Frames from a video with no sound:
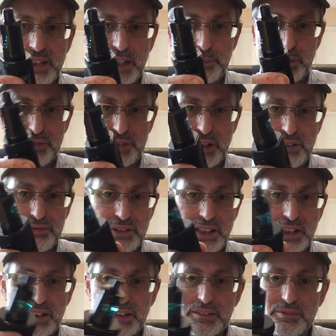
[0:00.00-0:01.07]
type of
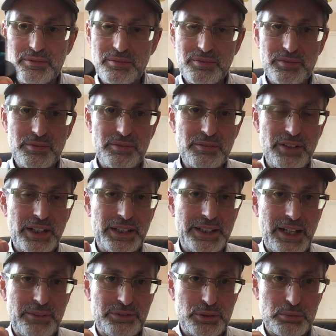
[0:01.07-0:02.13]
covering, very
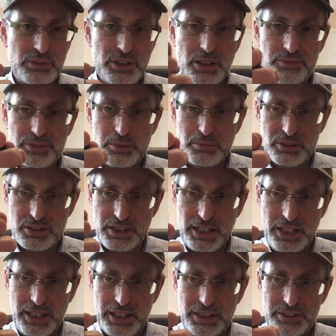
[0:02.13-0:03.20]
comfortable to
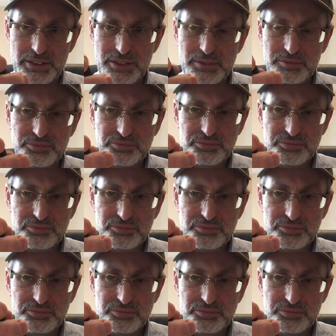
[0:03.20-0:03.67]
the hand.